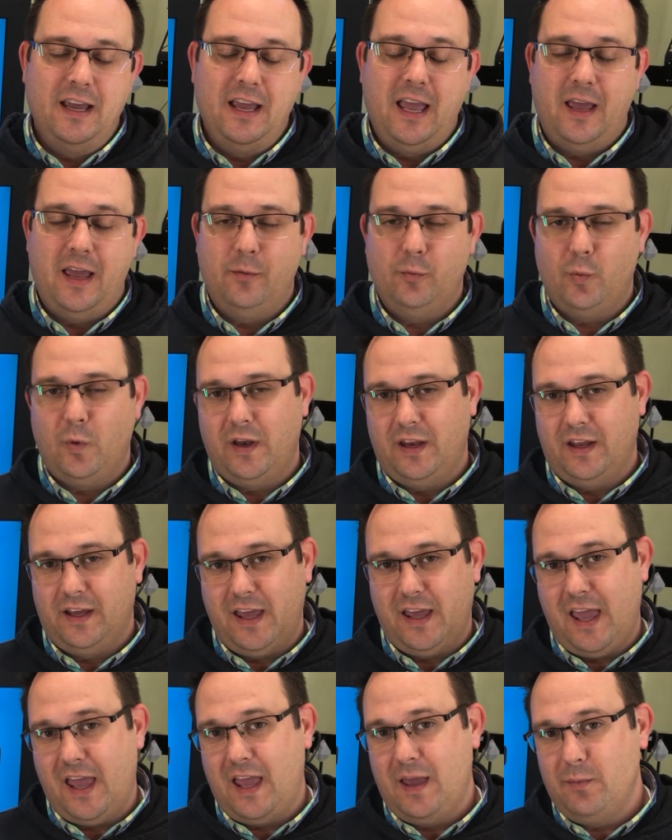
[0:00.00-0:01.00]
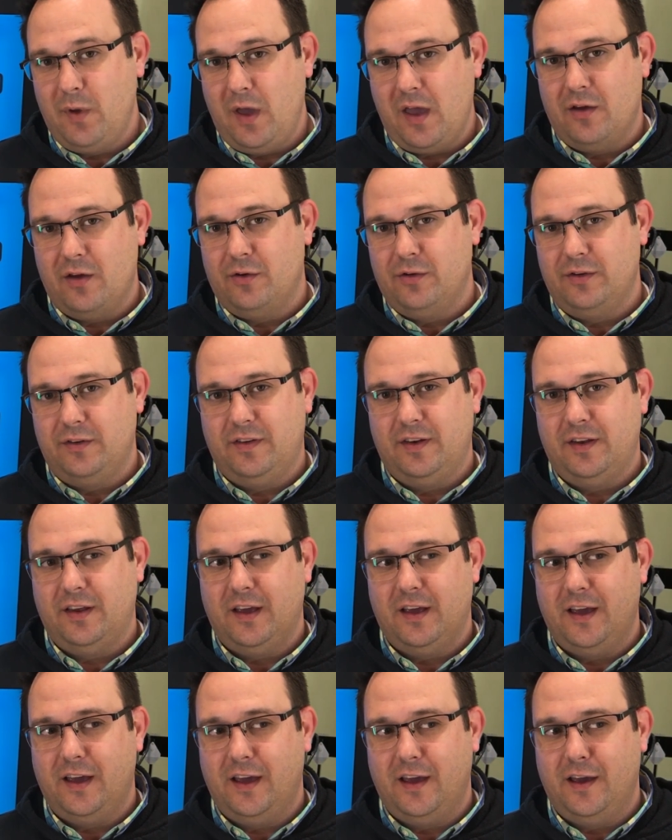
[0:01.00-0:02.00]
And when it came out,
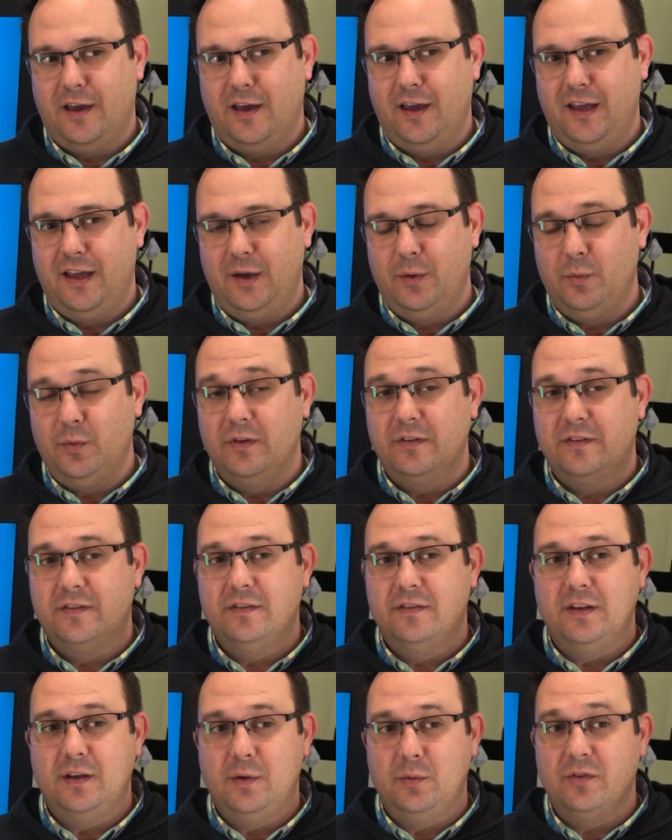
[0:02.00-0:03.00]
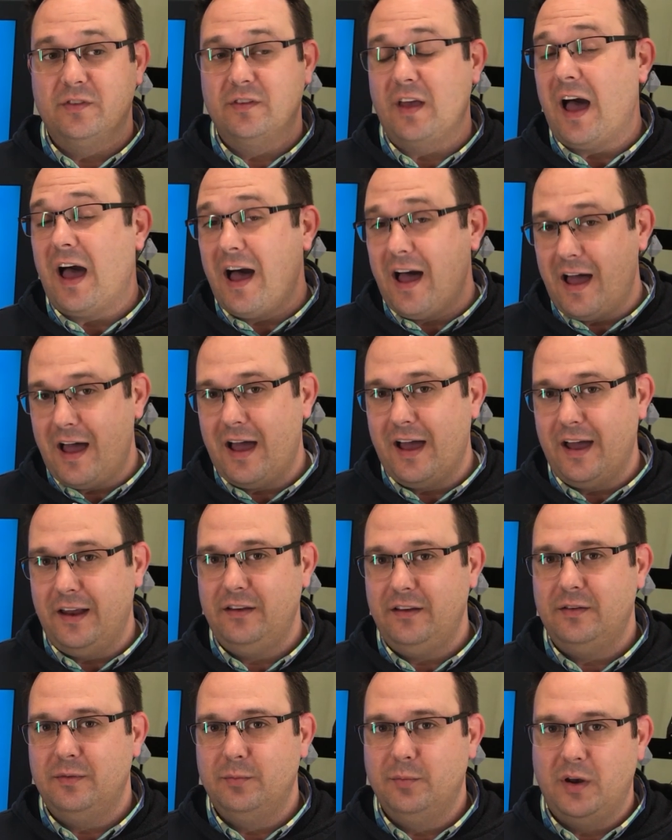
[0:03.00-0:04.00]
it was
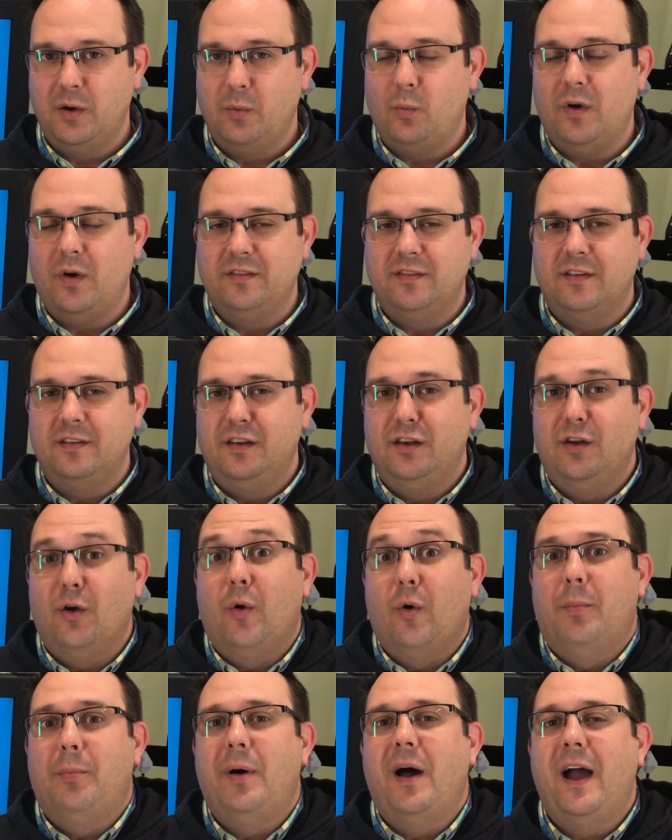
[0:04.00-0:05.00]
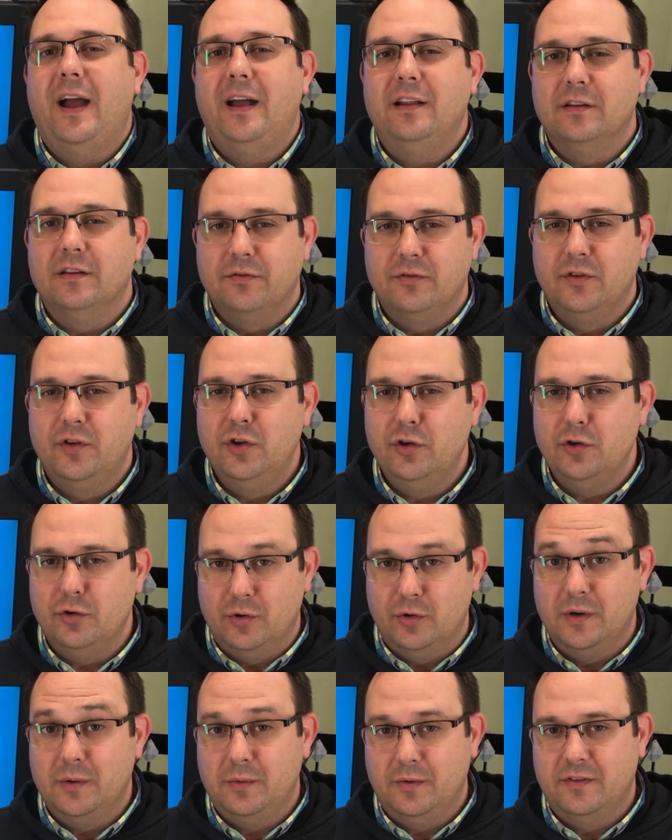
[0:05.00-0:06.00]
hot, but it wasn't, you know, a pile of
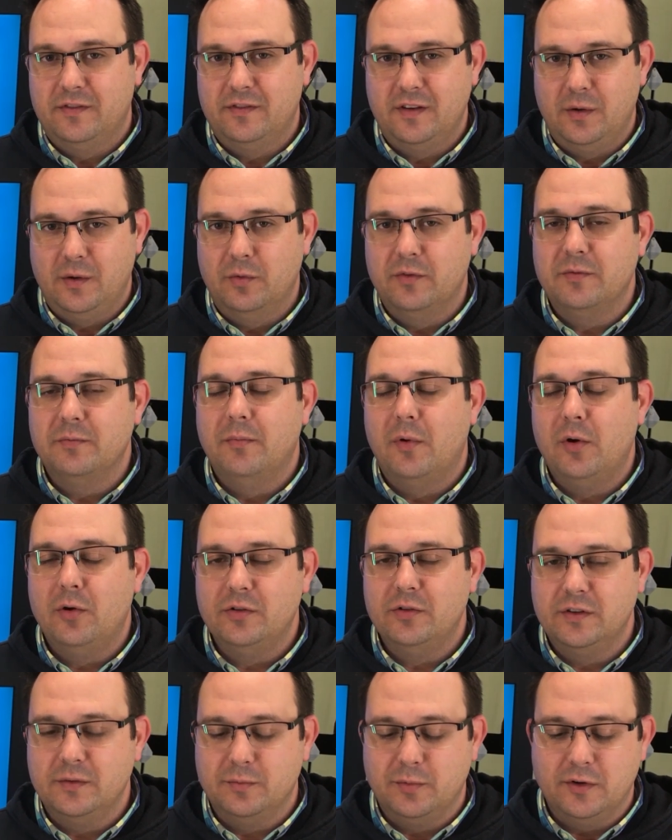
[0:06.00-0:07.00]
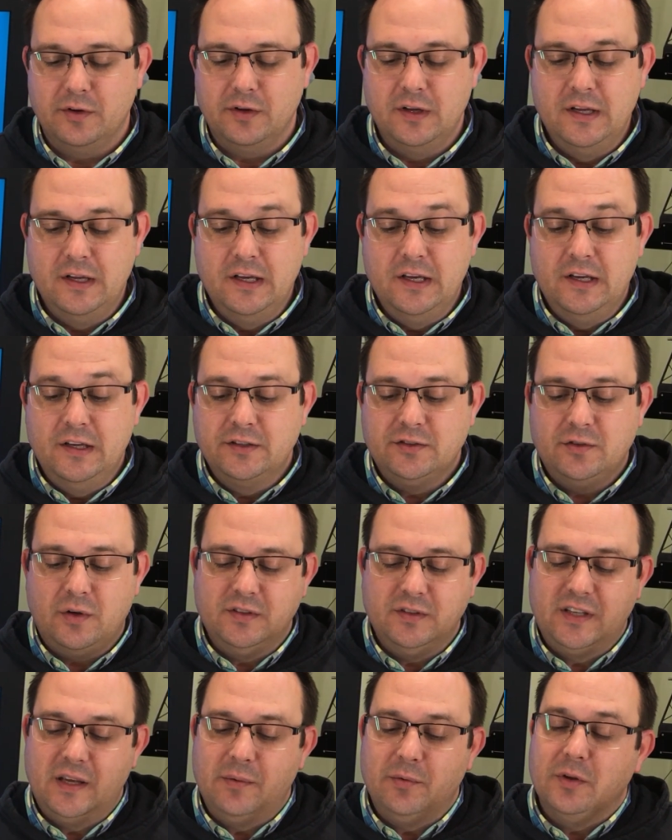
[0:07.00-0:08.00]
goo. It was moldable. So I
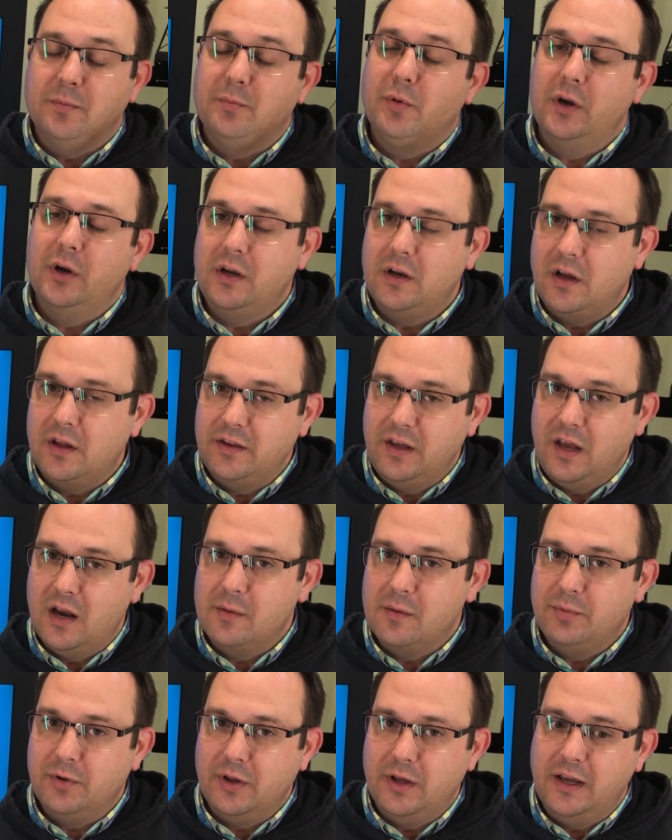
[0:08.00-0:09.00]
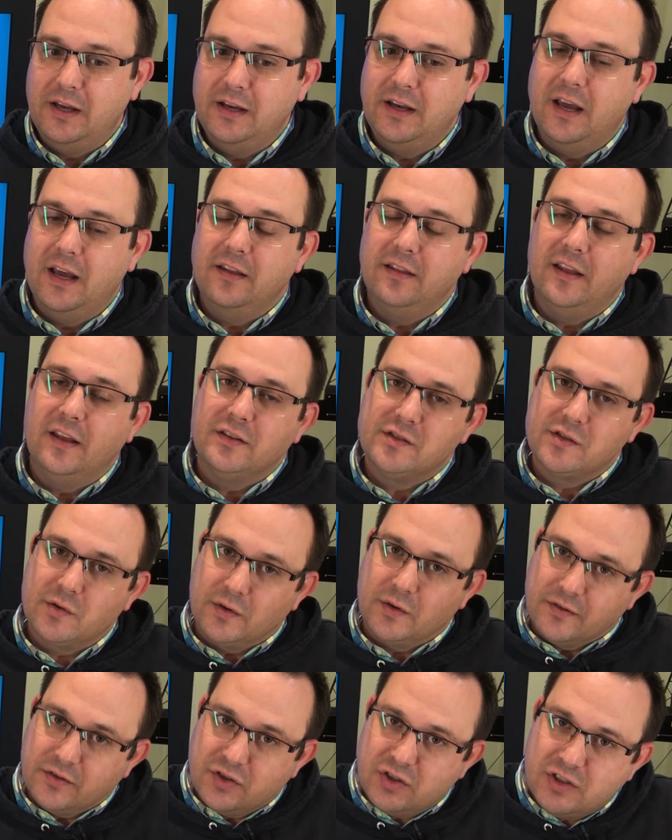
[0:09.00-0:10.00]
was able to put it on the airplane and then
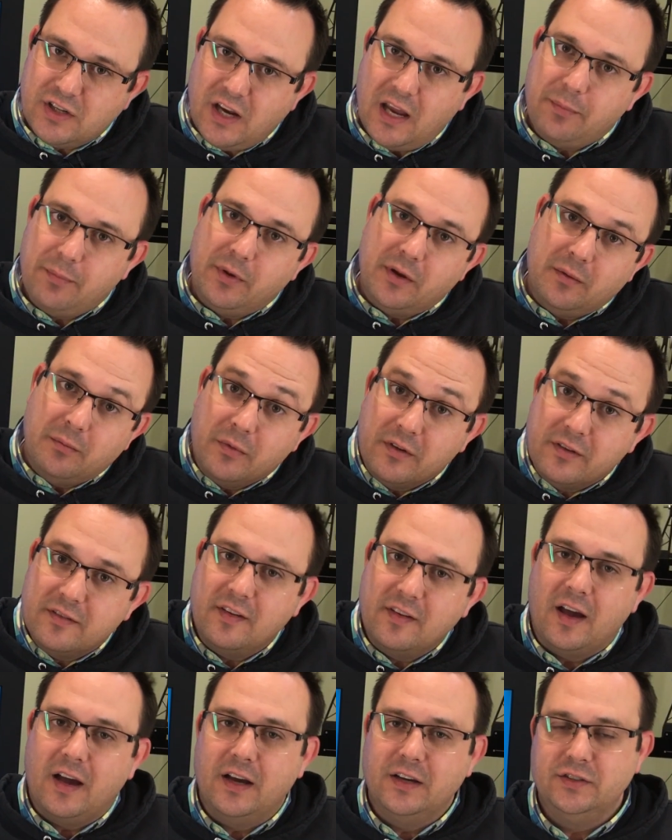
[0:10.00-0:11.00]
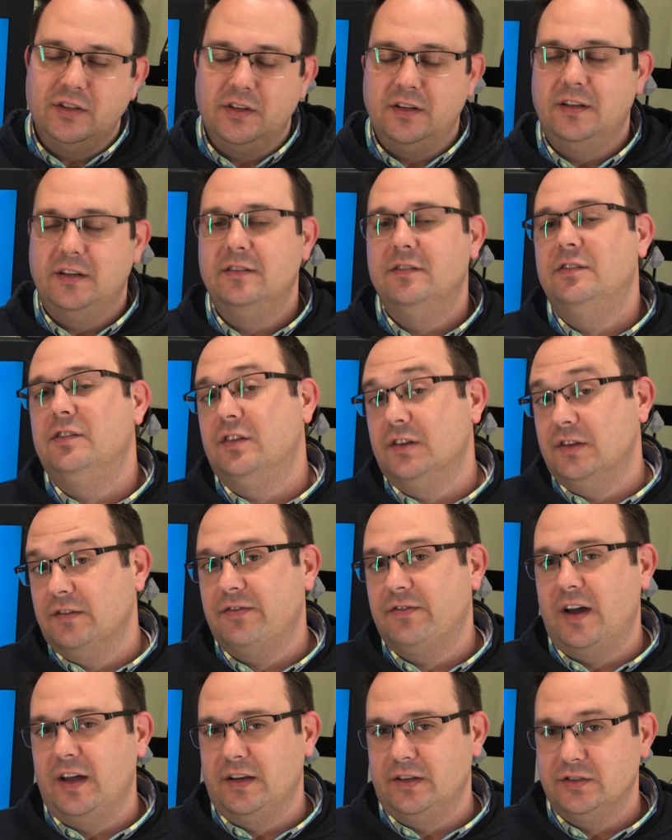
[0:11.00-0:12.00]
sort of shape it, massage it into the
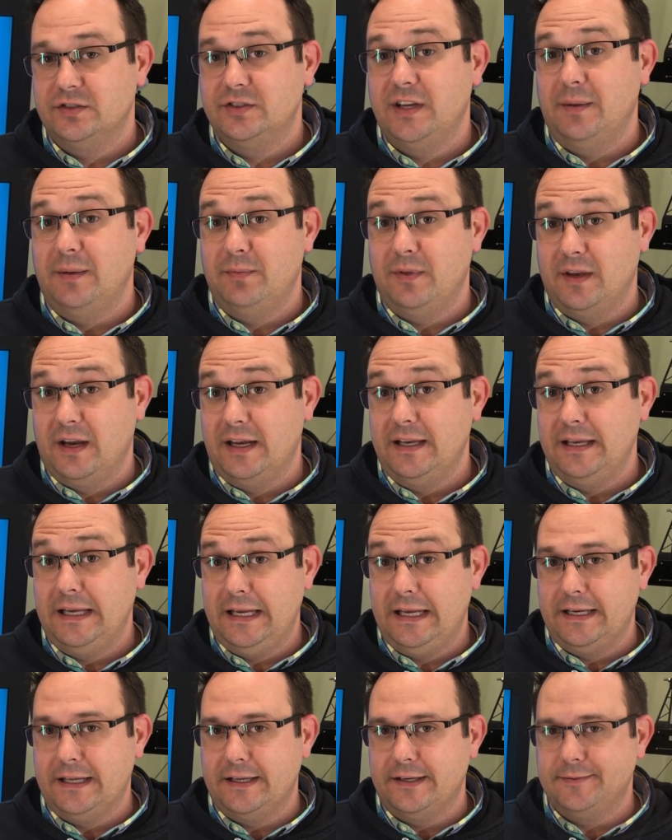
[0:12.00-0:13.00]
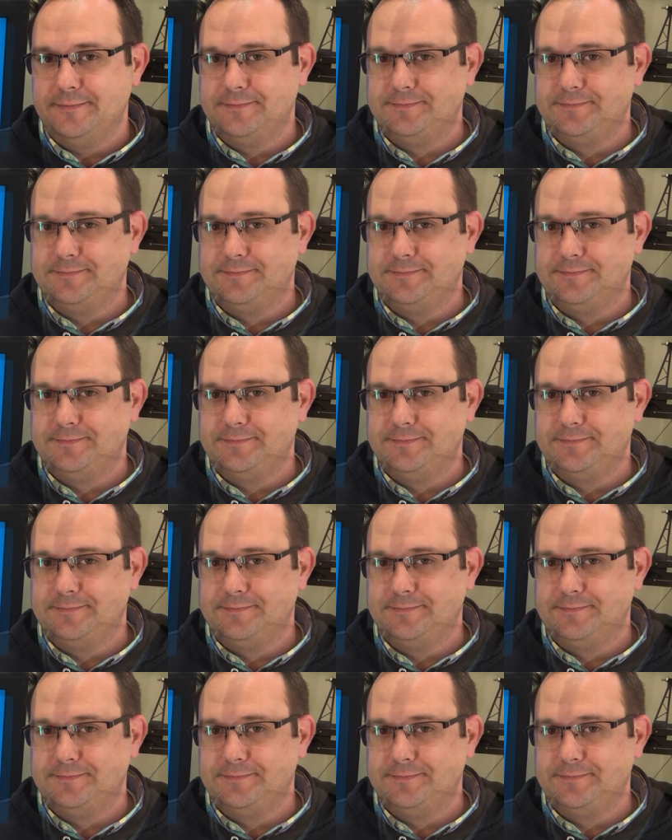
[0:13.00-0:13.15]
final shape that I needed.